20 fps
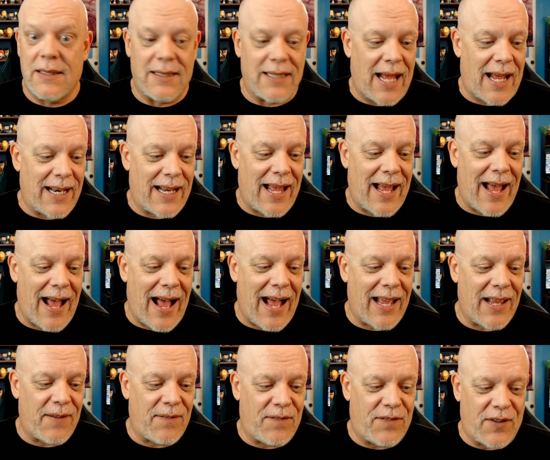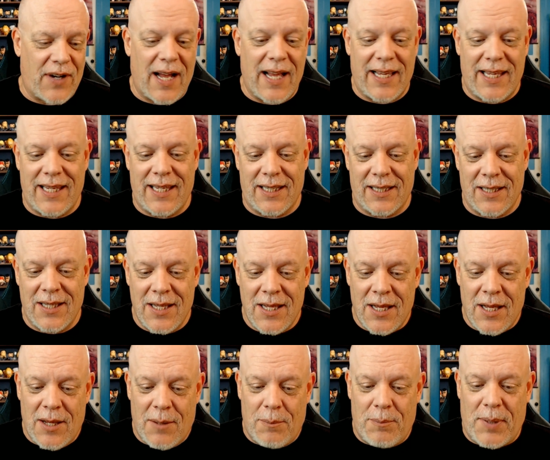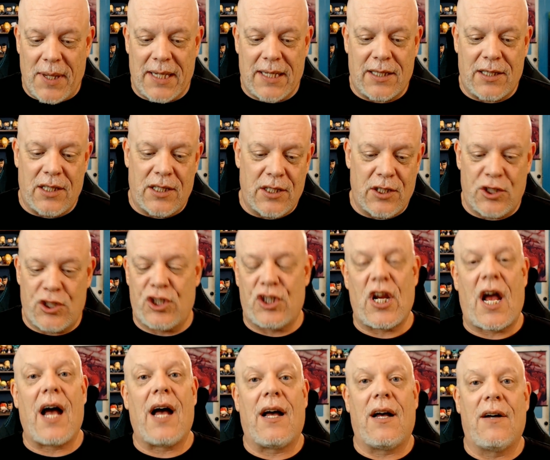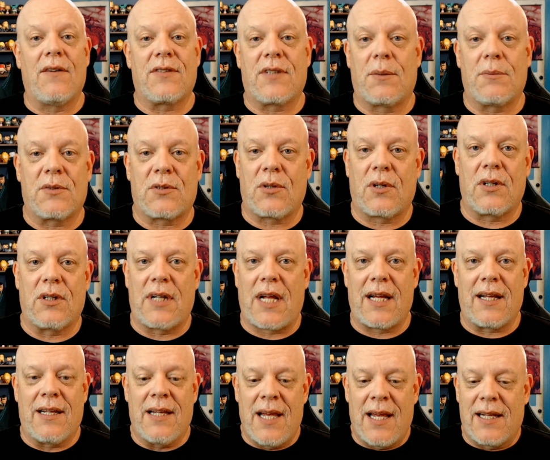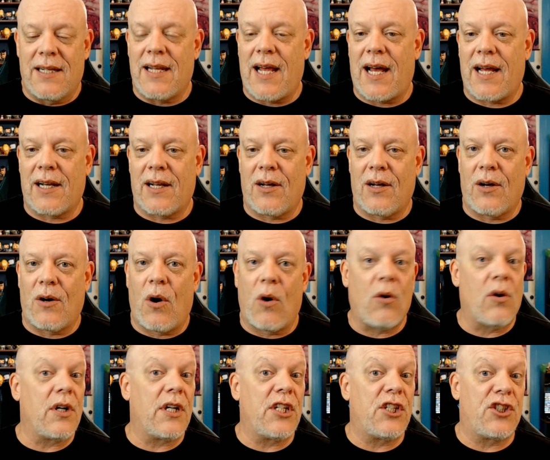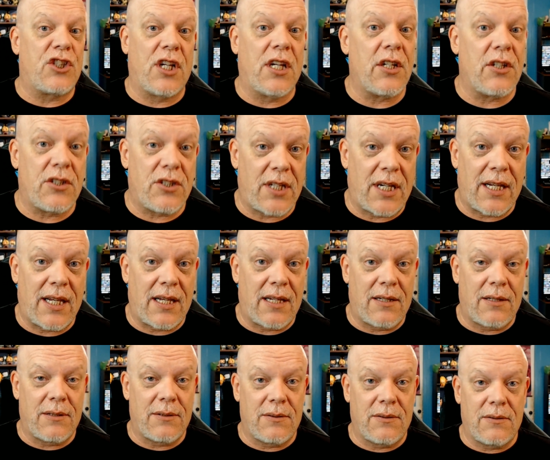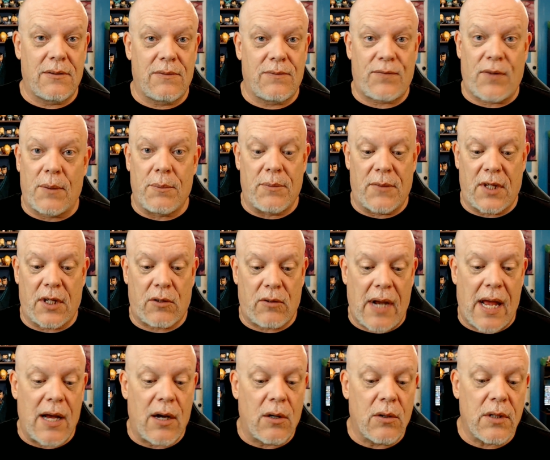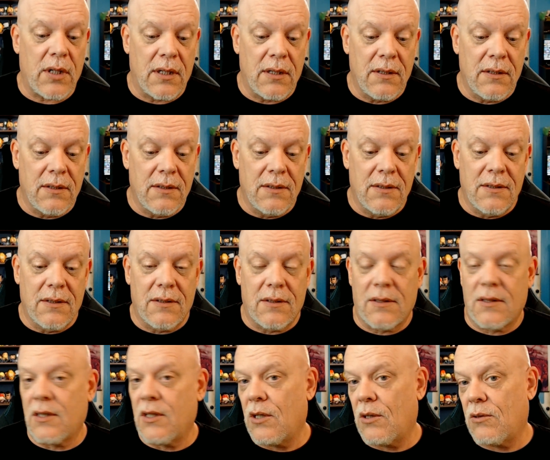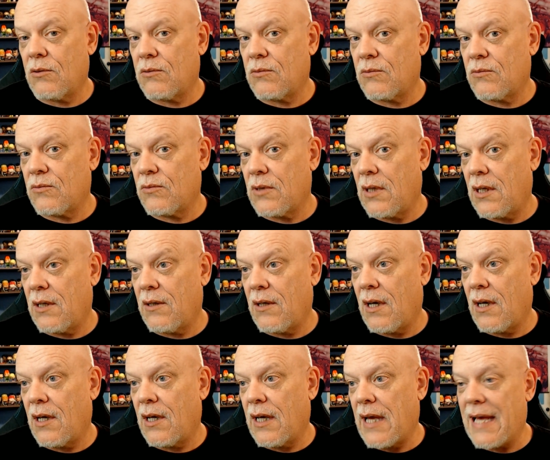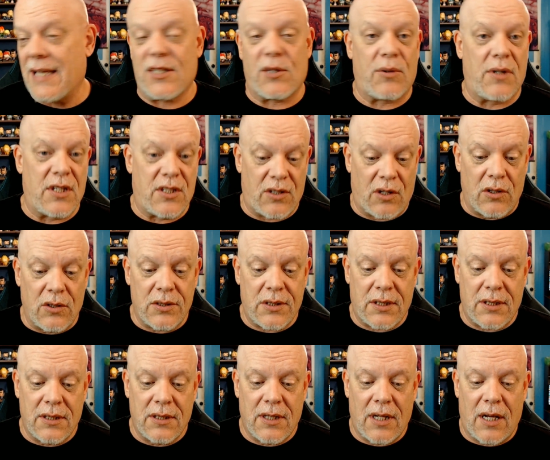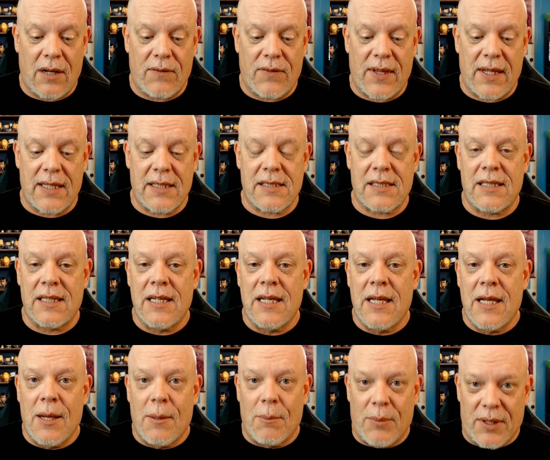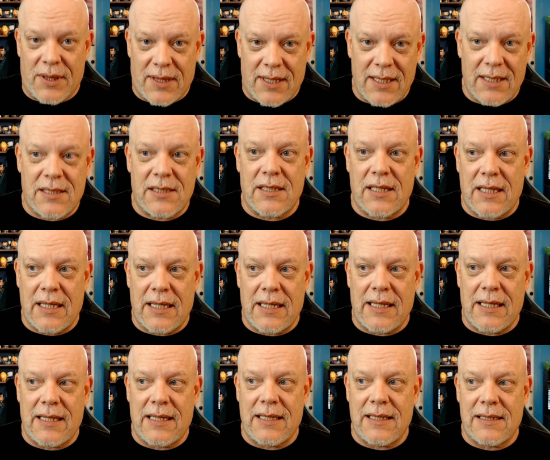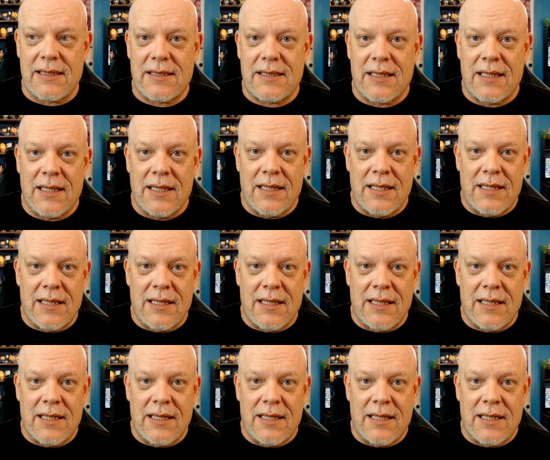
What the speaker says: Not a high-flying big shot of some sort. Not a holy shit chant from the crowd, you know, as a result of this. But this is